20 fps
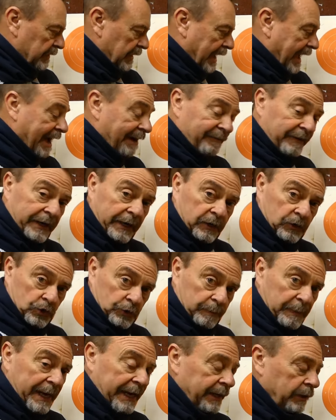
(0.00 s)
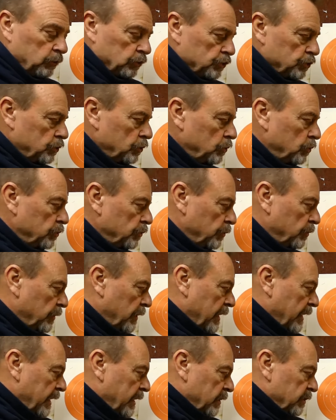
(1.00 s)
average, minus 2
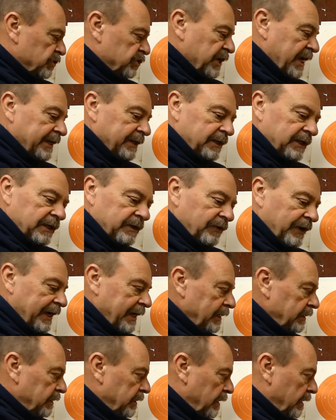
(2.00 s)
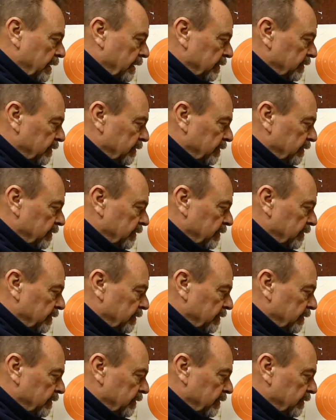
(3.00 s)
centigrade